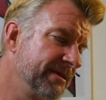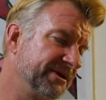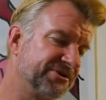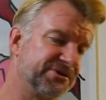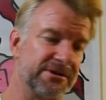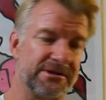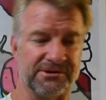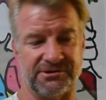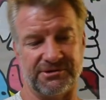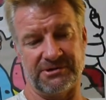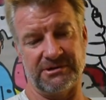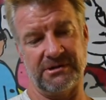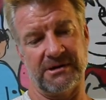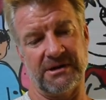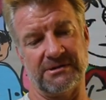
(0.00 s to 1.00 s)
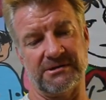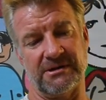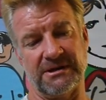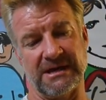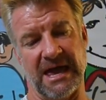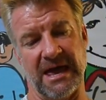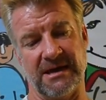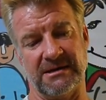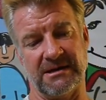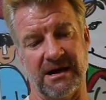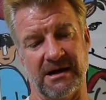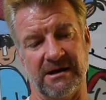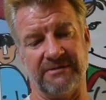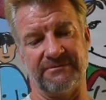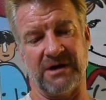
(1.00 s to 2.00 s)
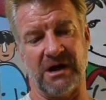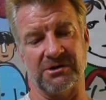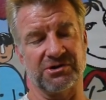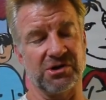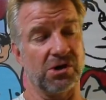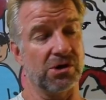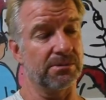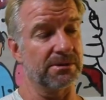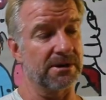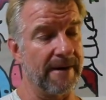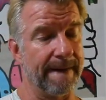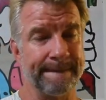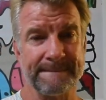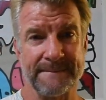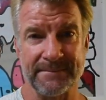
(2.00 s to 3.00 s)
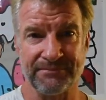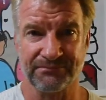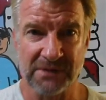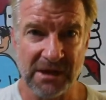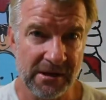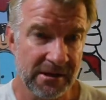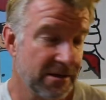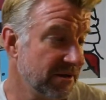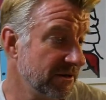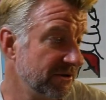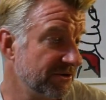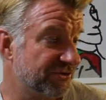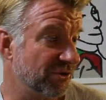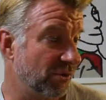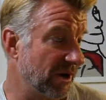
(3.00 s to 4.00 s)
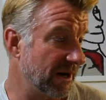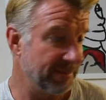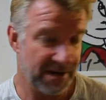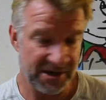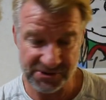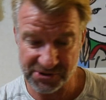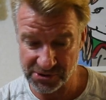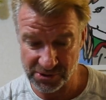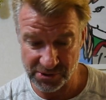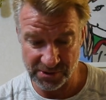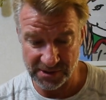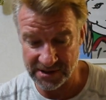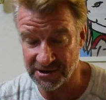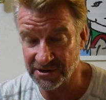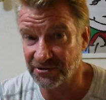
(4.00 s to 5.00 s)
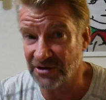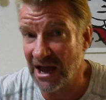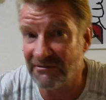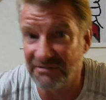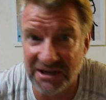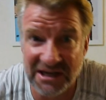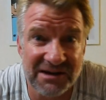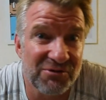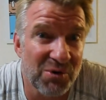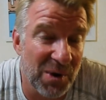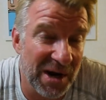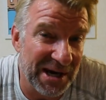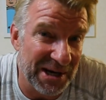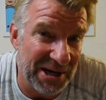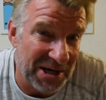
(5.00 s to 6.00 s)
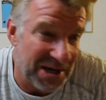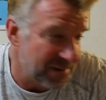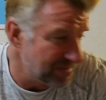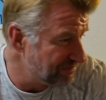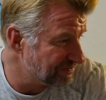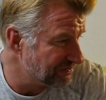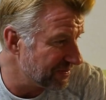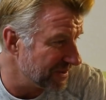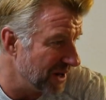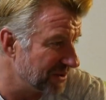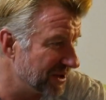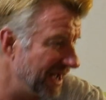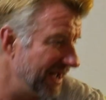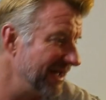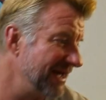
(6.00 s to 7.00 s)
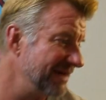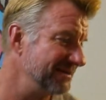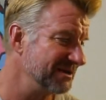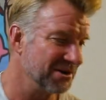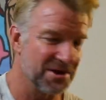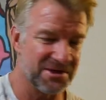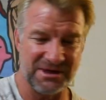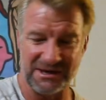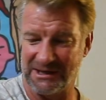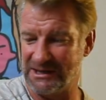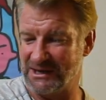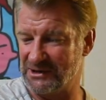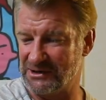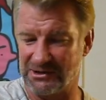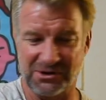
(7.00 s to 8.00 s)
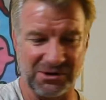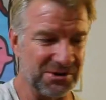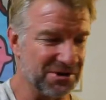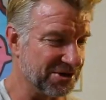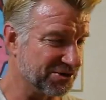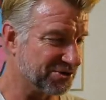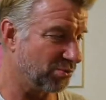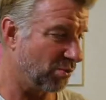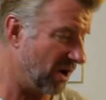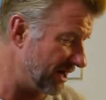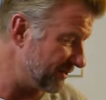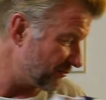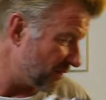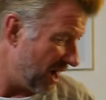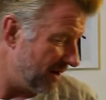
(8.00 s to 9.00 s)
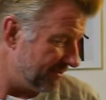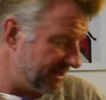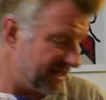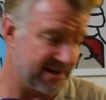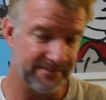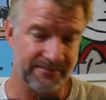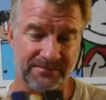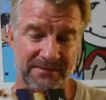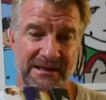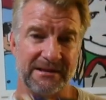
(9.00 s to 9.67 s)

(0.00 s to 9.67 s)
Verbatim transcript: Let's see, this is good until the end of October. So what I'm gonna do is have a giveaway here, okay? And the only thing you need to do, there's one ramen